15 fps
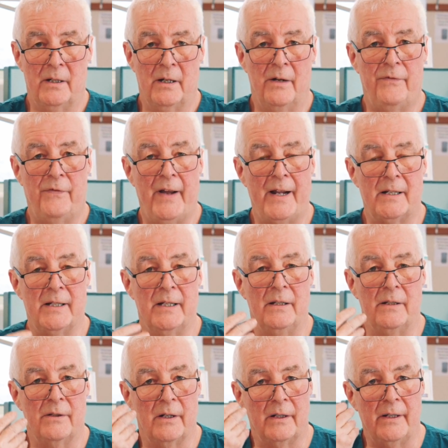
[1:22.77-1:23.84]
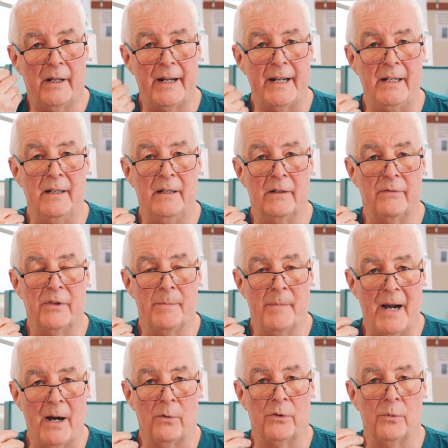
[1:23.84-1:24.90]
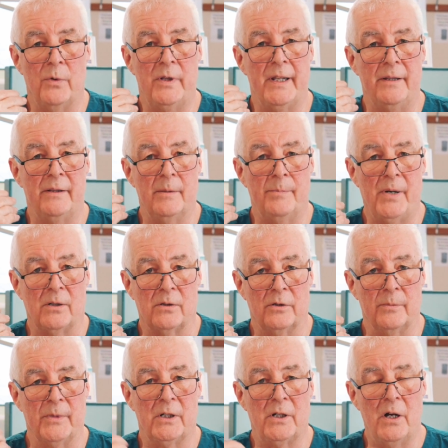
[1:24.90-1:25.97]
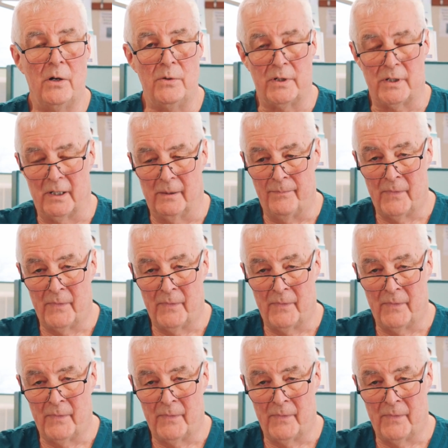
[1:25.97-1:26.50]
affecting the lining of the mouth within the buccal mucosa.